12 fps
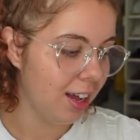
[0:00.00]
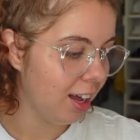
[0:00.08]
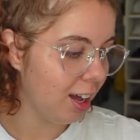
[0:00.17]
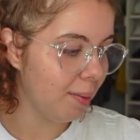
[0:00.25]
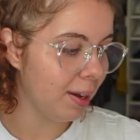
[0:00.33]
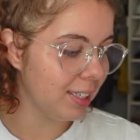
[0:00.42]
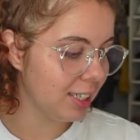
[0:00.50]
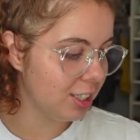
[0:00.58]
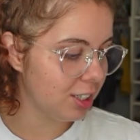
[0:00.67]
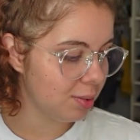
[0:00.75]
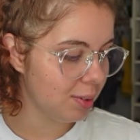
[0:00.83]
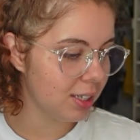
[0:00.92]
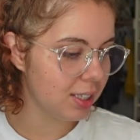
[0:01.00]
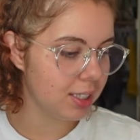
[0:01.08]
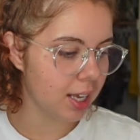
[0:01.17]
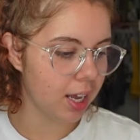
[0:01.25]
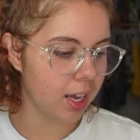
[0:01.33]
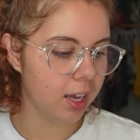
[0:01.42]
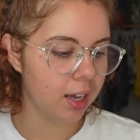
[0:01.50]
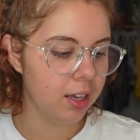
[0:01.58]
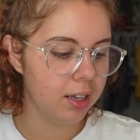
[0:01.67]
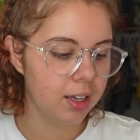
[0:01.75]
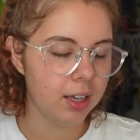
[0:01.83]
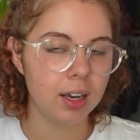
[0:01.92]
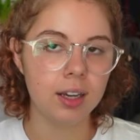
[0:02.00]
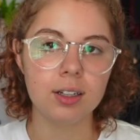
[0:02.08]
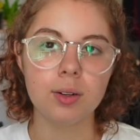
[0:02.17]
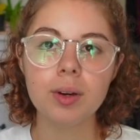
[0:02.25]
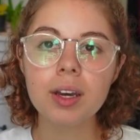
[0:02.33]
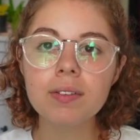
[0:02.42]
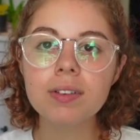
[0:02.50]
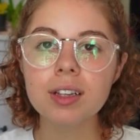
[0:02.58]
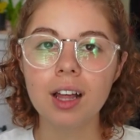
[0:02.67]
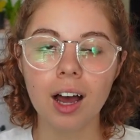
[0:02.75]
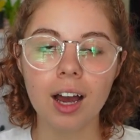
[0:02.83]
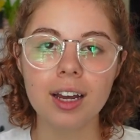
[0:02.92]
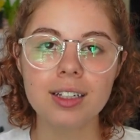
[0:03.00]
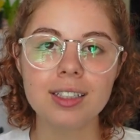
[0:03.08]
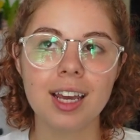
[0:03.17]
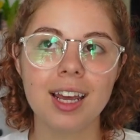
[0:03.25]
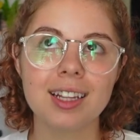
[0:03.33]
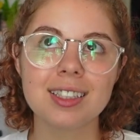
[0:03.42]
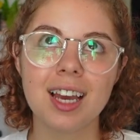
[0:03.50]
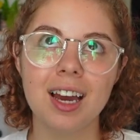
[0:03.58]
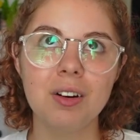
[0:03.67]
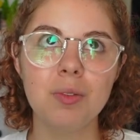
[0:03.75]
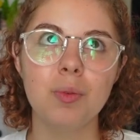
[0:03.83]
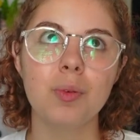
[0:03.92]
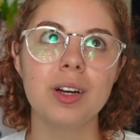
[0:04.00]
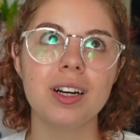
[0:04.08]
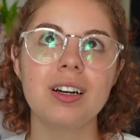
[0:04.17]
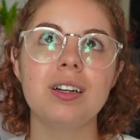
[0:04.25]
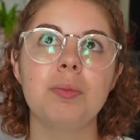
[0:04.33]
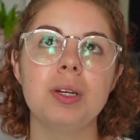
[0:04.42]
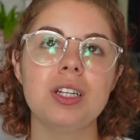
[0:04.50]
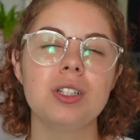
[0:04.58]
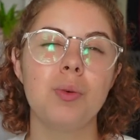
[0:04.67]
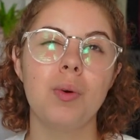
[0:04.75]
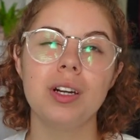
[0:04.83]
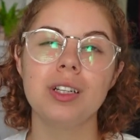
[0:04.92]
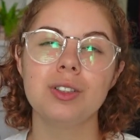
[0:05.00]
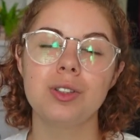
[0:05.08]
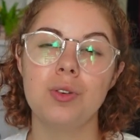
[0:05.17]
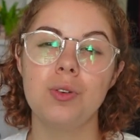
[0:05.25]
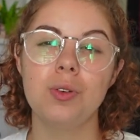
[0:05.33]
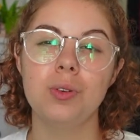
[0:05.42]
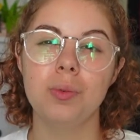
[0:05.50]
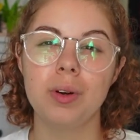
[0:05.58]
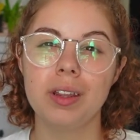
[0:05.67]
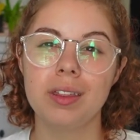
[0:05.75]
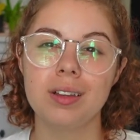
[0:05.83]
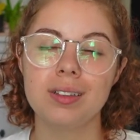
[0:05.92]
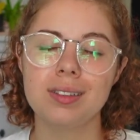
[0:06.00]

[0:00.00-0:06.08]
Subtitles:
I did just want to say, I know I have a lot, and it's kind of weird being 20 years old with